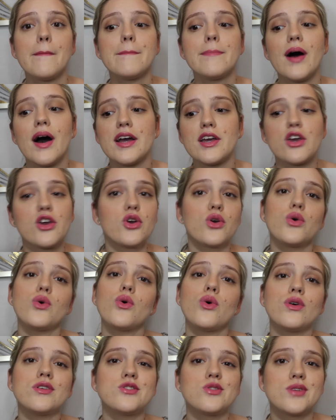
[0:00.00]
but
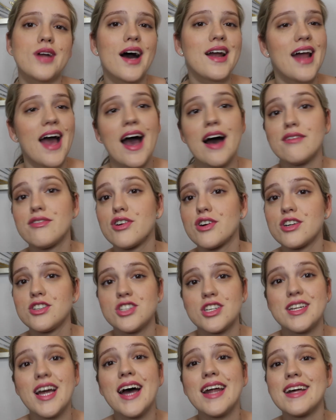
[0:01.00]
you do not have her
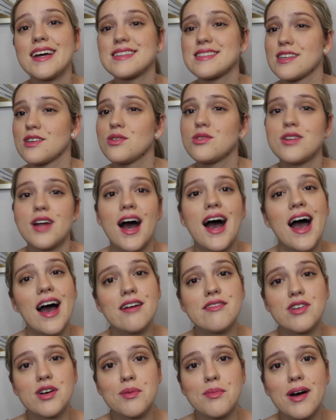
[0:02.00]
genetics and you do not
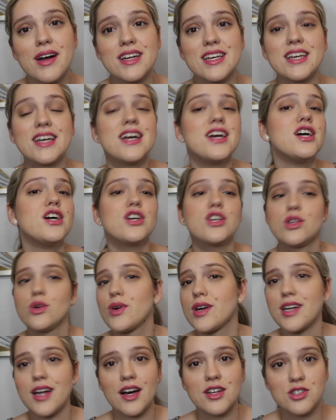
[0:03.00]
have her money. You
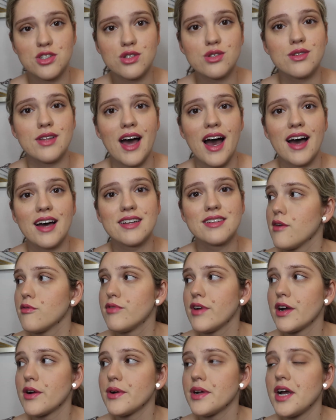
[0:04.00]
cannot do that.
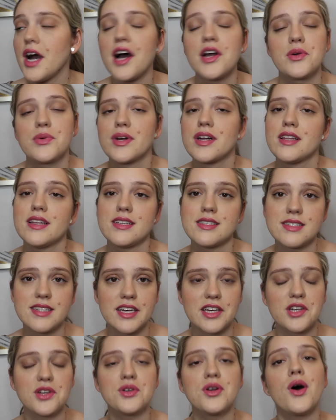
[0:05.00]
Very
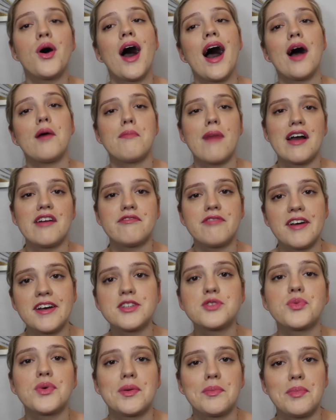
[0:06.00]
unrealistic. You know how my
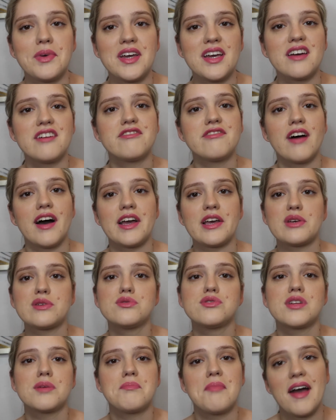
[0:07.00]
face would be if I
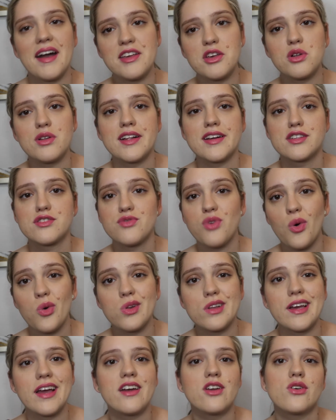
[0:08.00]
used a manual
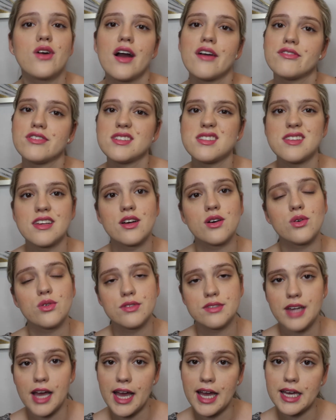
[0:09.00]
exfoliator every single
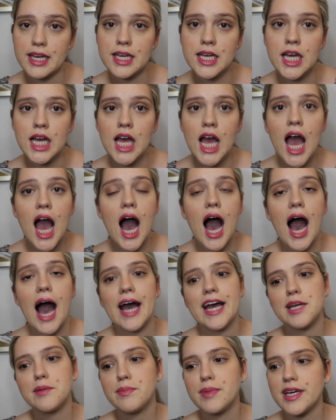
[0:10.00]
day?
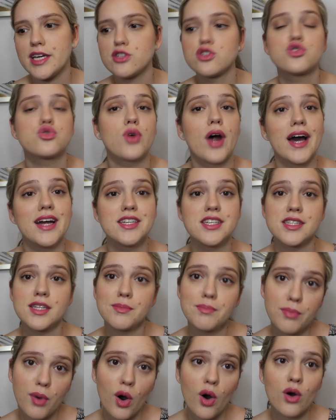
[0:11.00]
I'd be dry to the
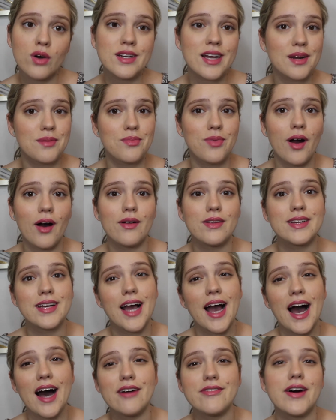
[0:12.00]
bone and probably
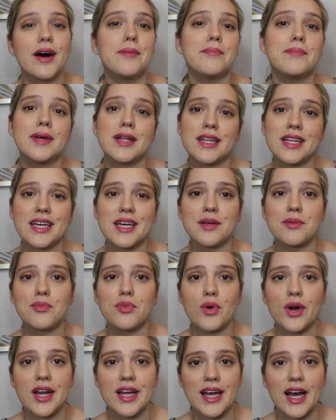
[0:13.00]
have a million
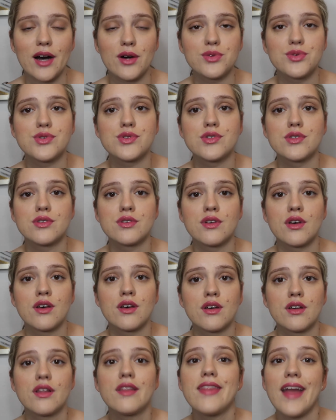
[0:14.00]
breakouts.
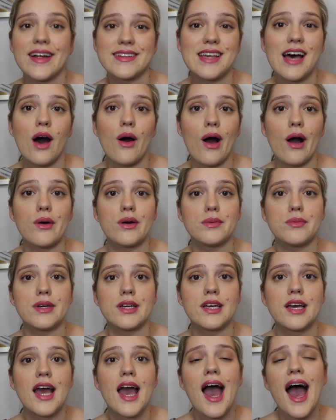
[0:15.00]
That's how I would
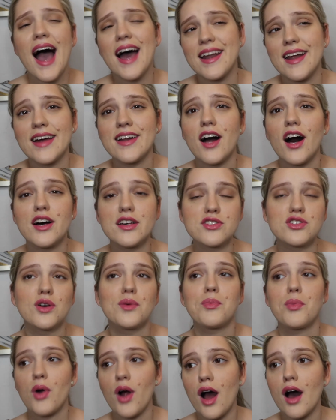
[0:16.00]
be. And I'd
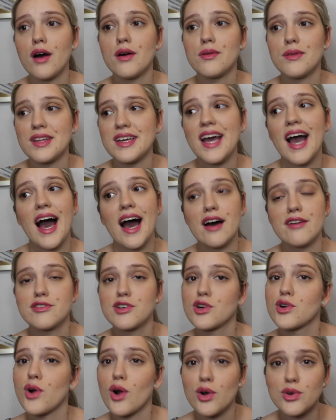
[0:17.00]
also probably have
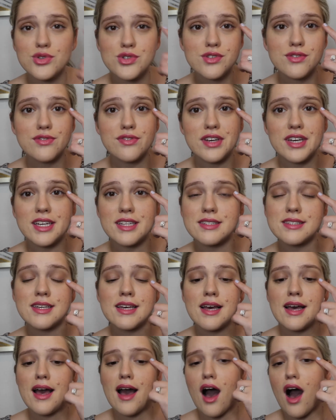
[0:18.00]
crow's feet
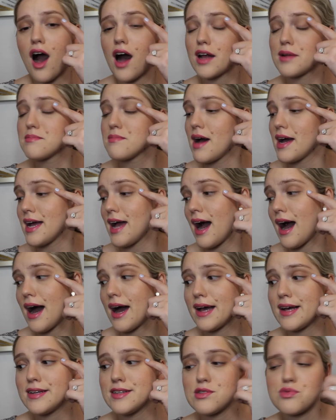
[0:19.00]
on my
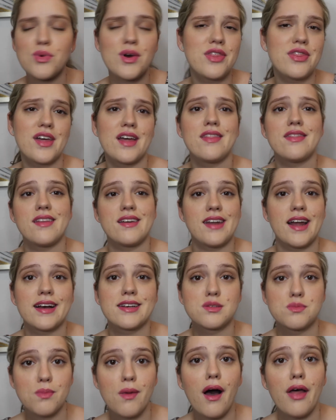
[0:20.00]
eyes within the
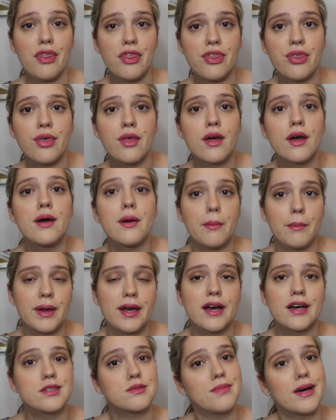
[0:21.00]
next month
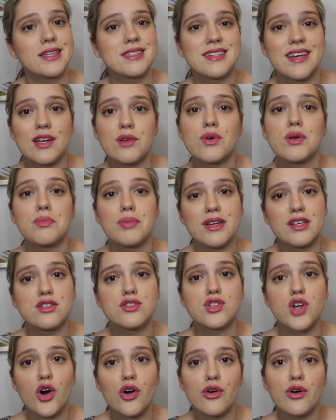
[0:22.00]
because my skin would be
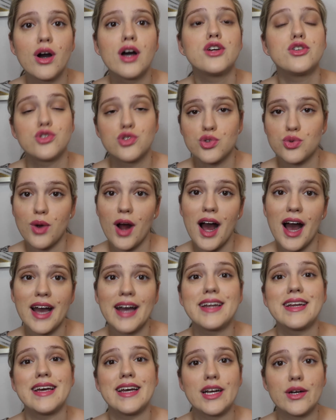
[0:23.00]
so dry
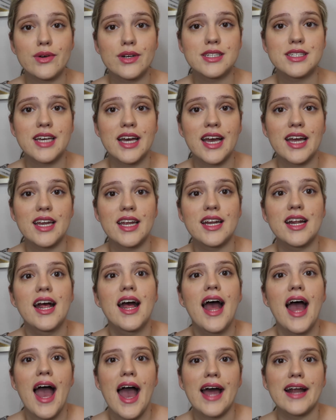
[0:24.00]
and irritated
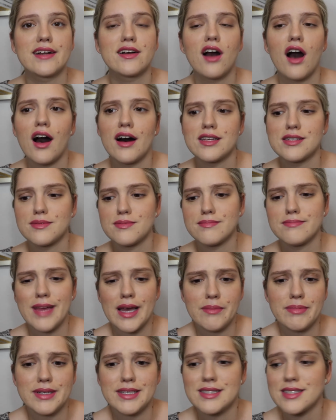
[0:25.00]
and cause
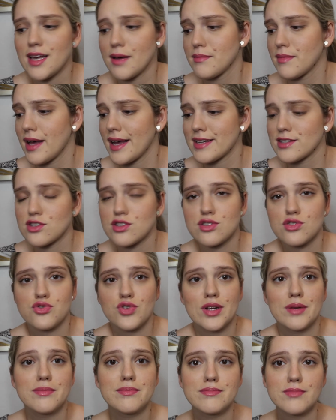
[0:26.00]
maybe some
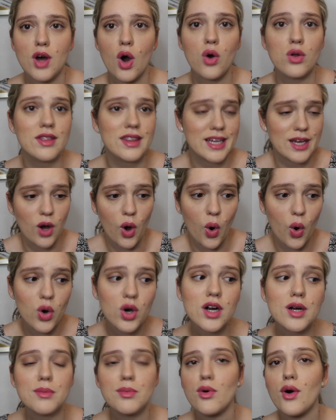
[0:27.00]
extremely
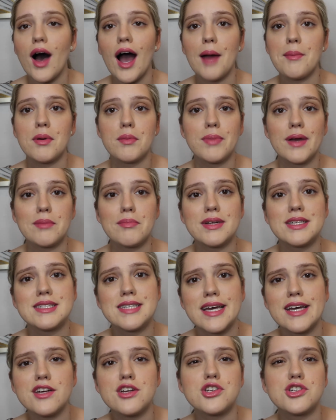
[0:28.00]
horrible
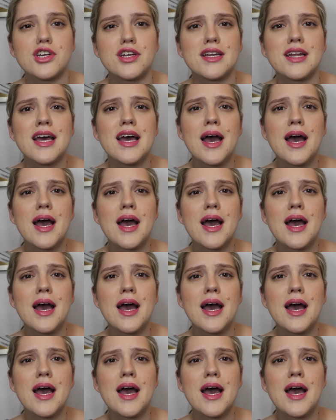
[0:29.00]
hyperpigmentation.